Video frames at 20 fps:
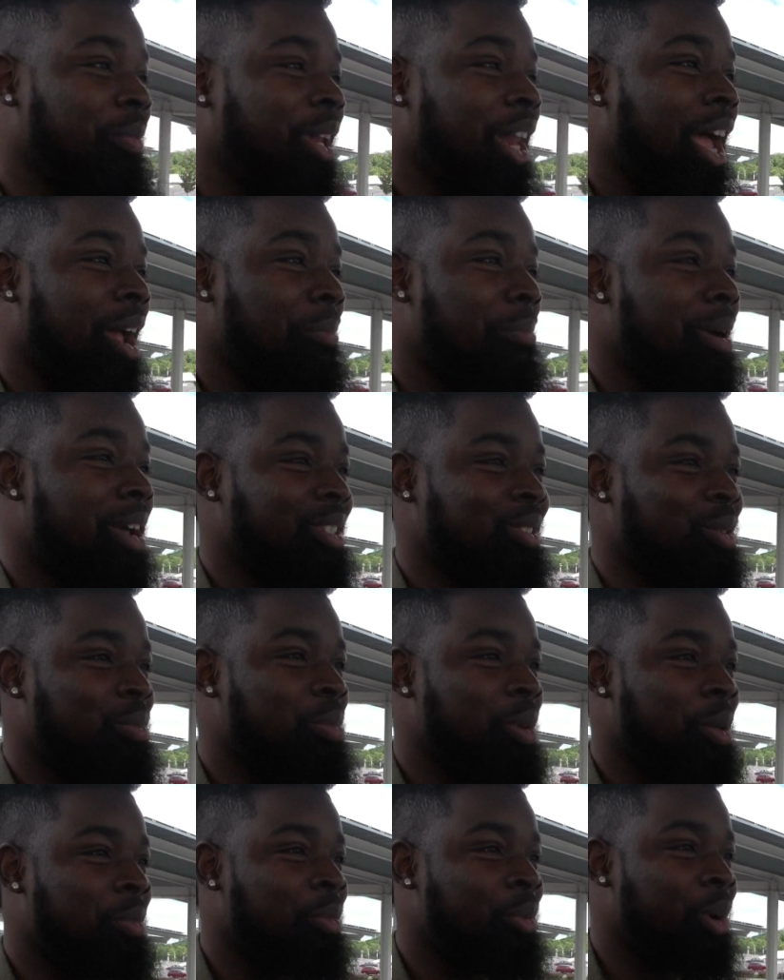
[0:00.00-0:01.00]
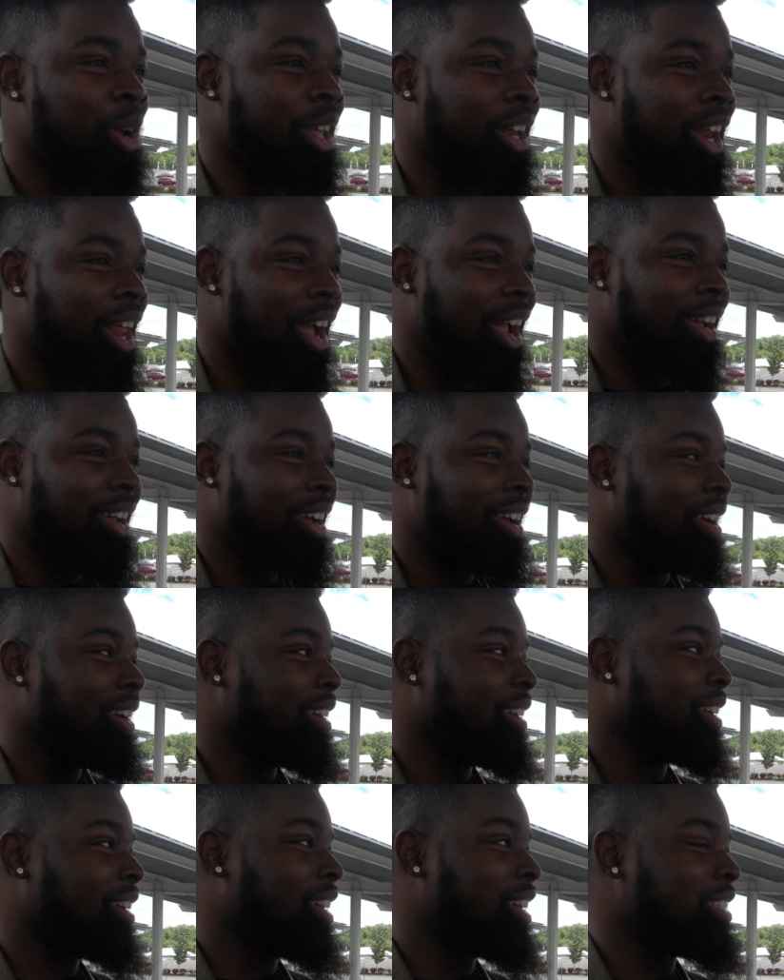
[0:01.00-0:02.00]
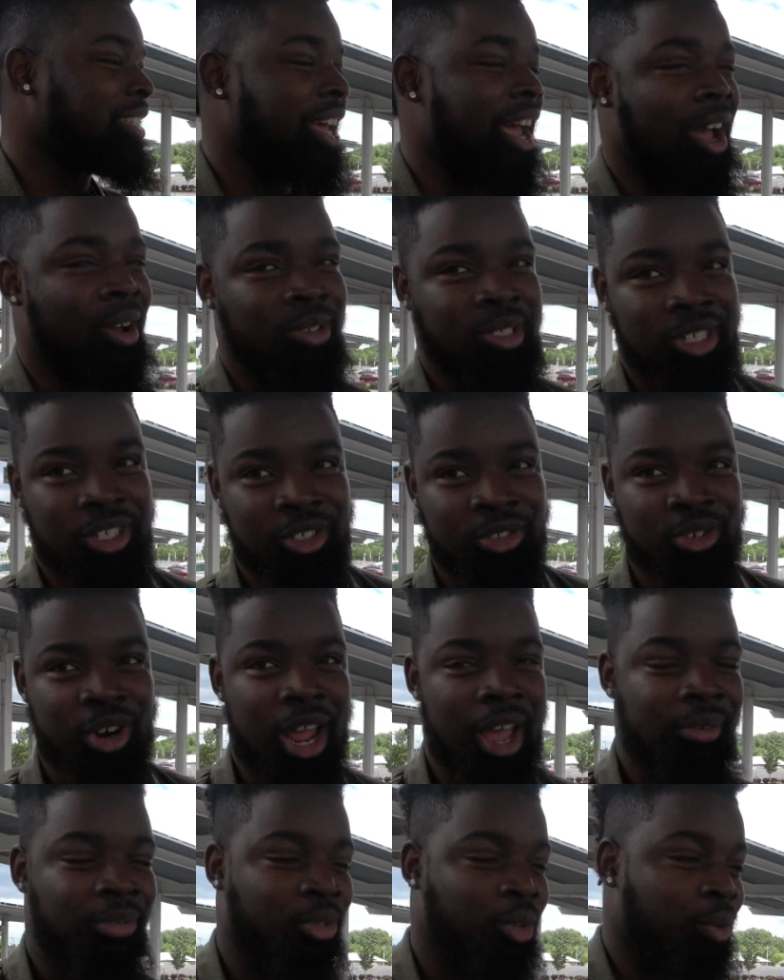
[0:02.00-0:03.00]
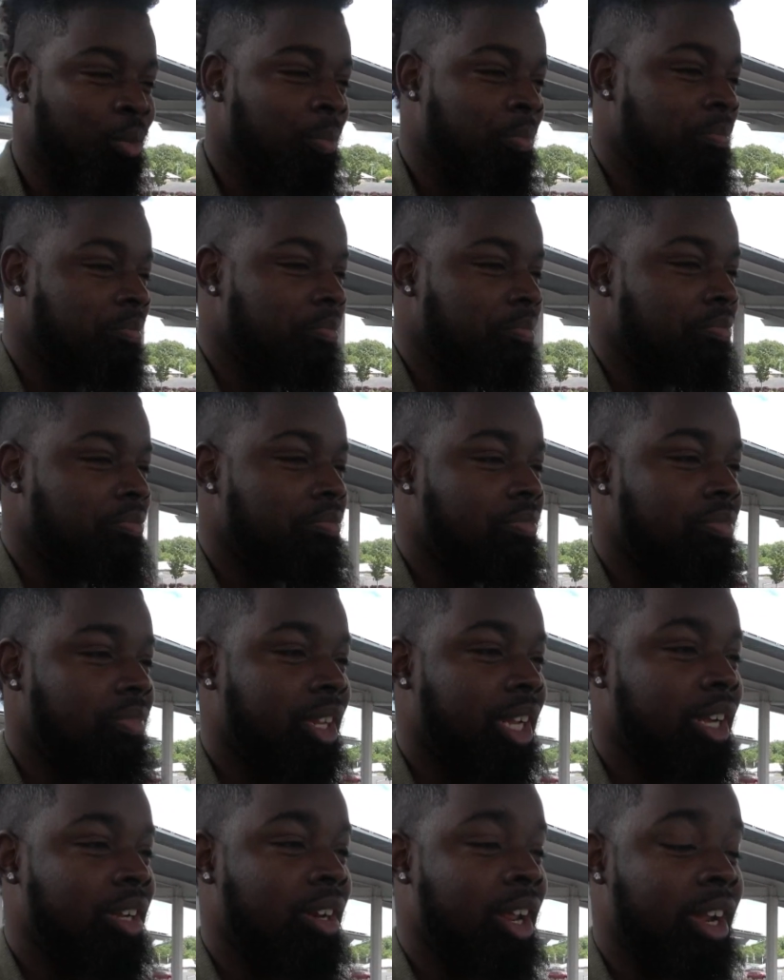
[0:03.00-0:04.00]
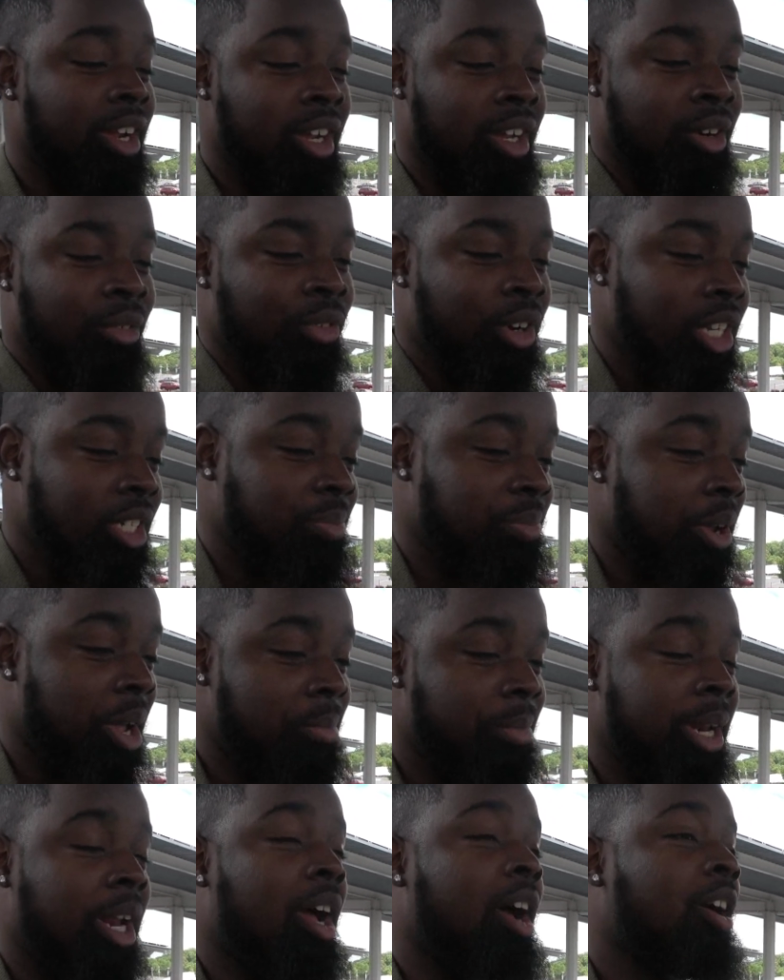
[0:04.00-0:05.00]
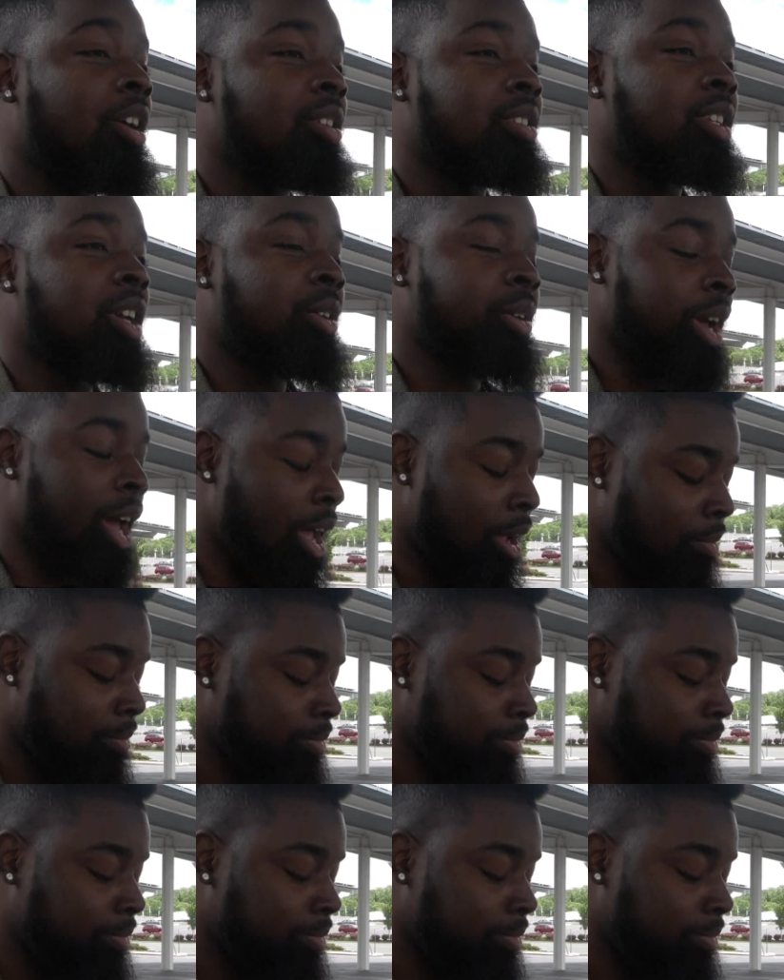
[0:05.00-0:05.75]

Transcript: like mess with people in like, let's say I was in the drive-thru. They couldn't reach me. I'd be like, oh, it's okay.